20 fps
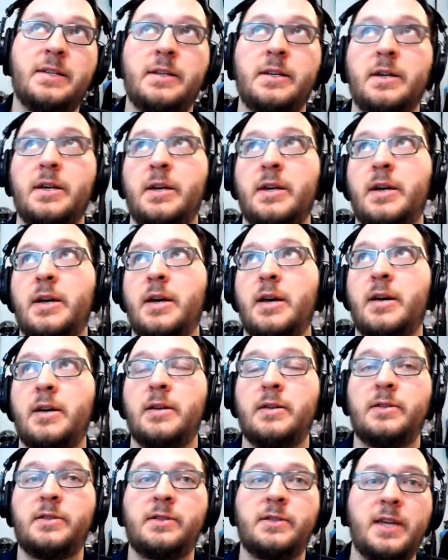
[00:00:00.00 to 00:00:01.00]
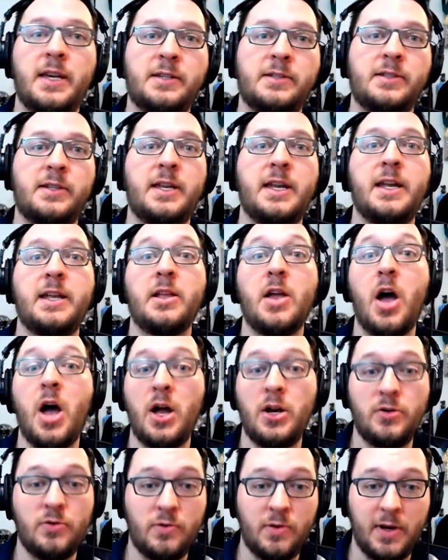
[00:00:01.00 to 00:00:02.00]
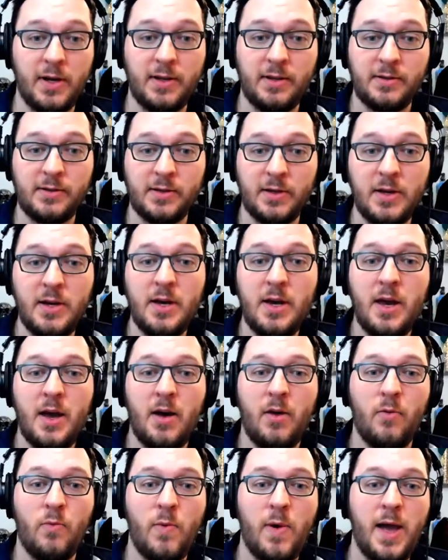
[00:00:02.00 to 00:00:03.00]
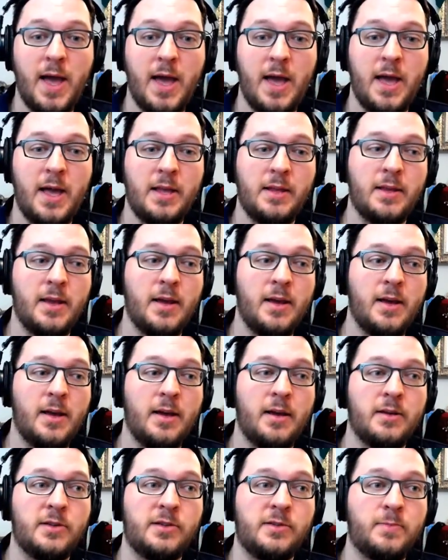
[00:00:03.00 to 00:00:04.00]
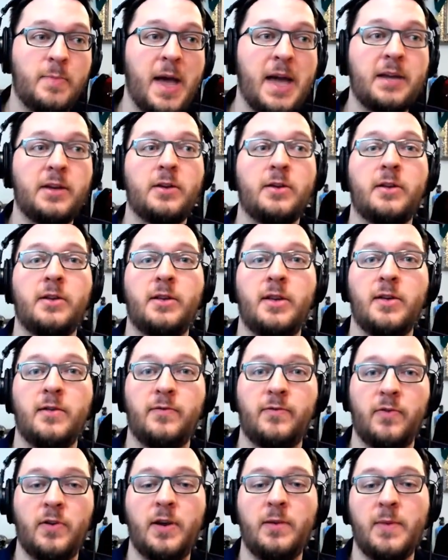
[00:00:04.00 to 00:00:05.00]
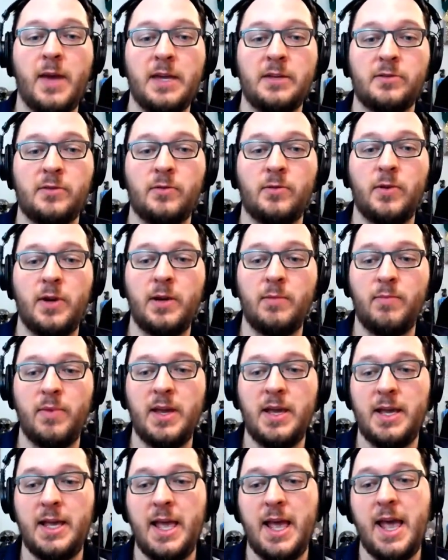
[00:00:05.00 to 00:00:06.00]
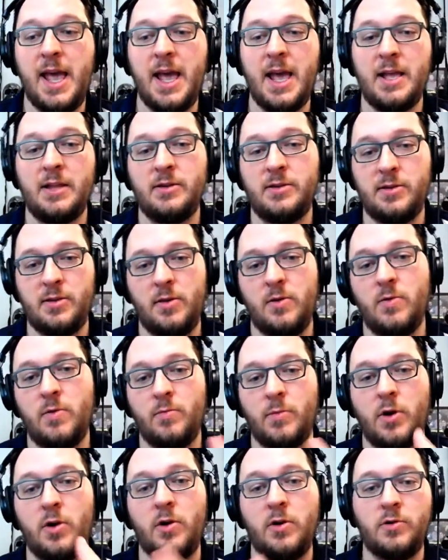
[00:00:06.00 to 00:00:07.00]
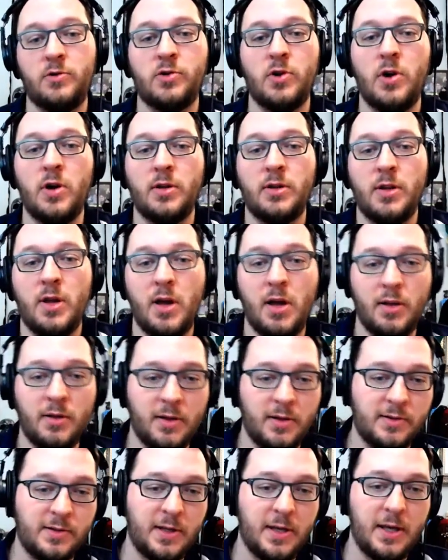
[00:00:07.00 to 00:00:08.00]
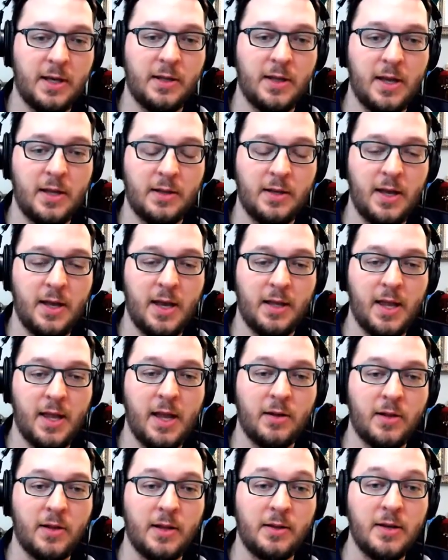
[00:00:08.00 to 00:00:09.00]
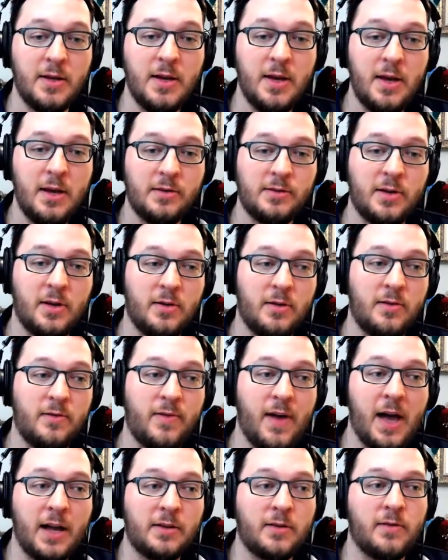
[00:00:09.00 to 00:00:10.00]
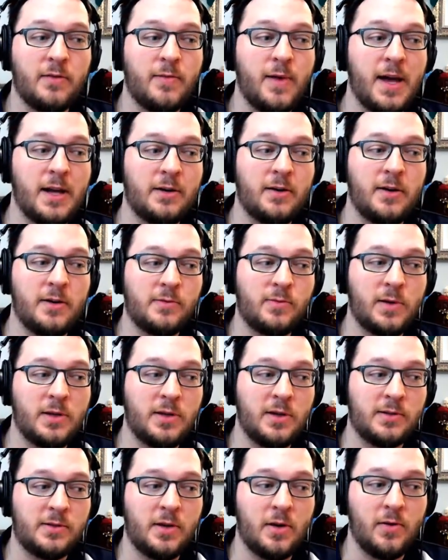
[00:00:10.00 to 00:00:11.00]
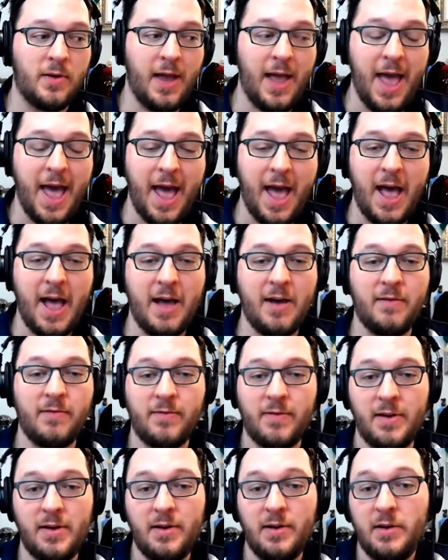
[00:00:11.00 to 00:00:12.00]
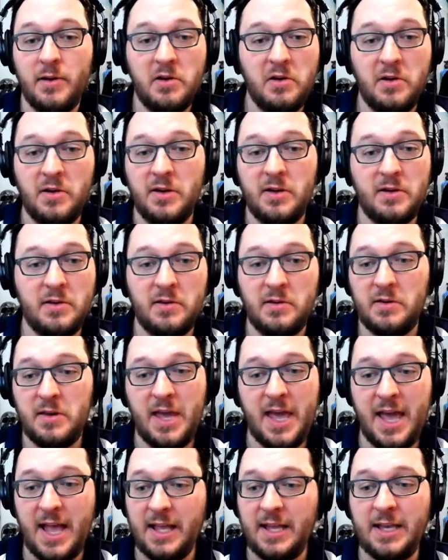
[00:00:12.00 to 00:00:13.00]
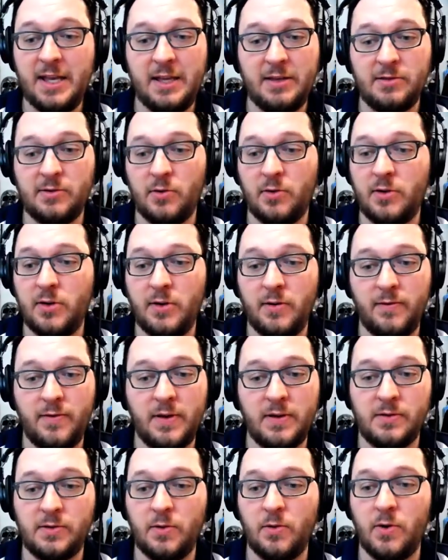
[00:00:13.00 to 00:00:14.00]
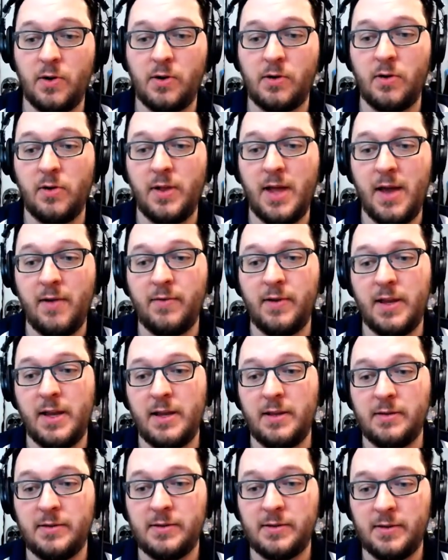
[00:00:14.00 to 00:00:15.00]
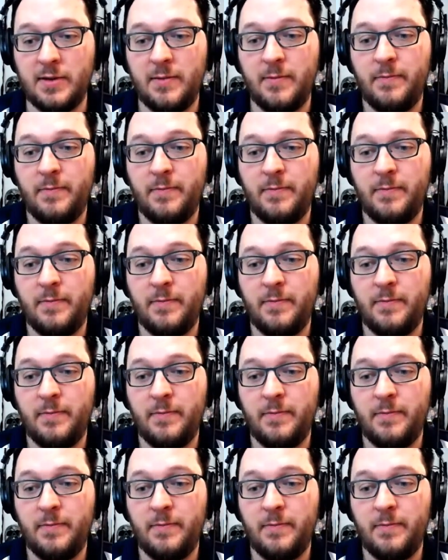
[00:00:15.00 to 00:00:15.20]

1600s, when speculative Freemasonry began to emerge on the scene in England. So the fact of the matter is we just don't have any sort of historical evidence